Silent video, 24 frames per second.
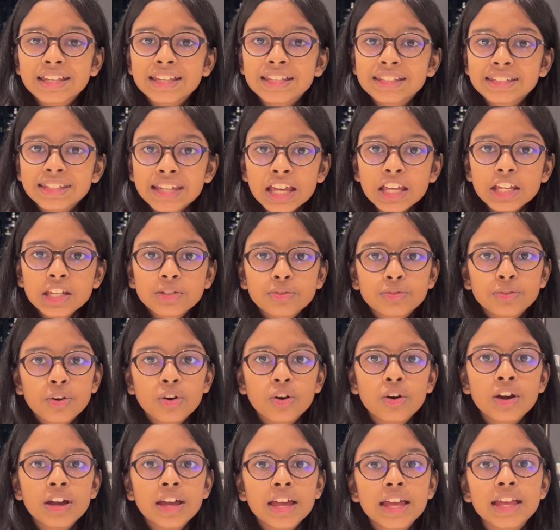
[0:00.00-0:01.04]
Stage
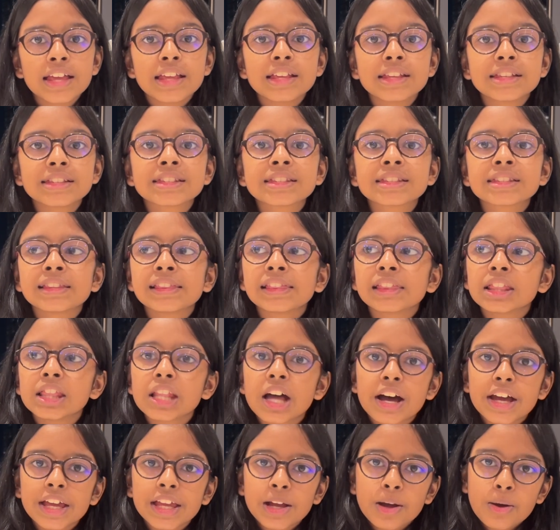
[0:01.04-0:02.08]
four is
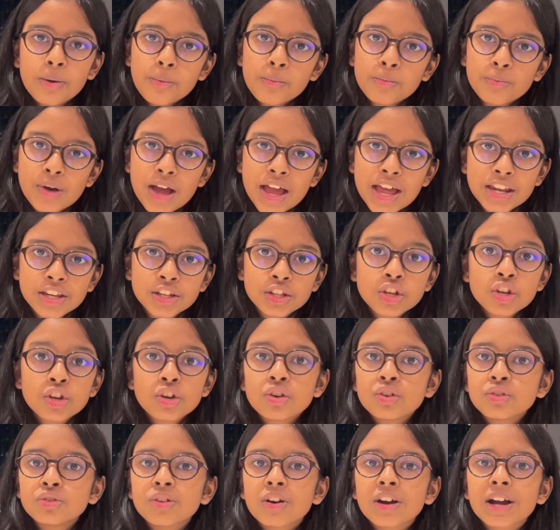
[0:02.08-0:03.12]
like when
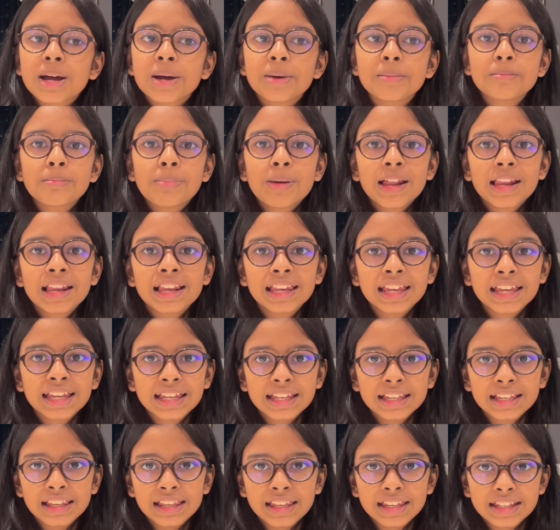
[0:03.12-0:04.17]
you're
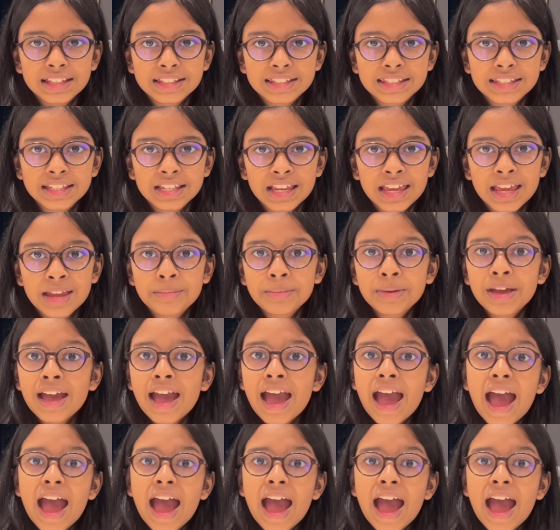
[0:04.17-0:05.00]
completely asleep